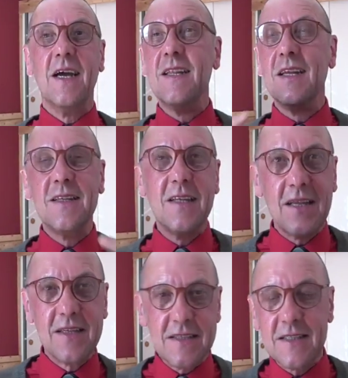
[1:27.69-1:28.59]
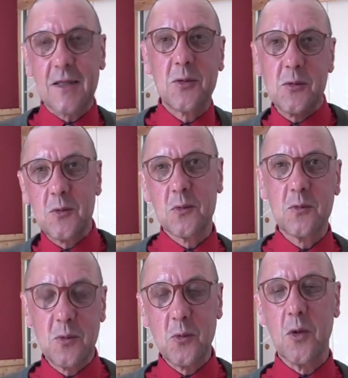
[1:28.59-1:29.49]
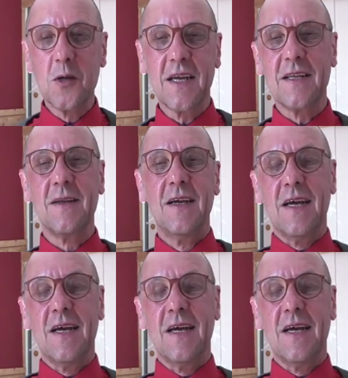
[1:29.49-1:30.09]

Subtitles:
they start to work, and